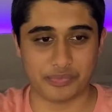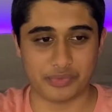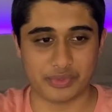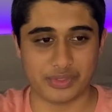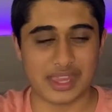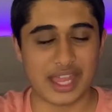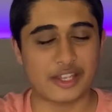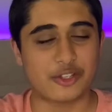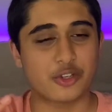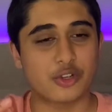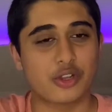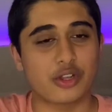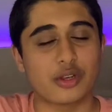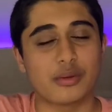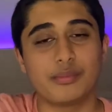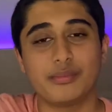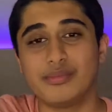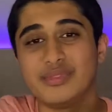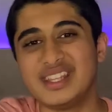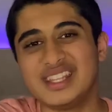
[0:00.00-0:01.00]
that you're gonna
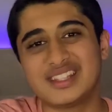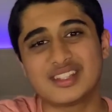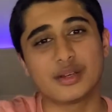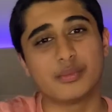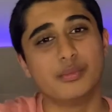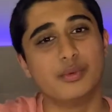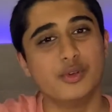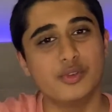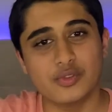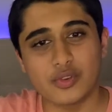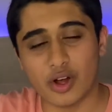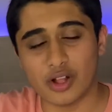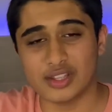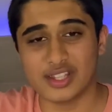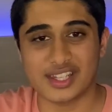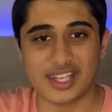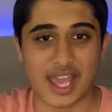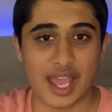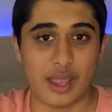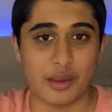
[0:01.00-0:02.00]
need to move all the
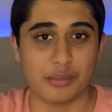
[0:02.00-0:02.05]
time?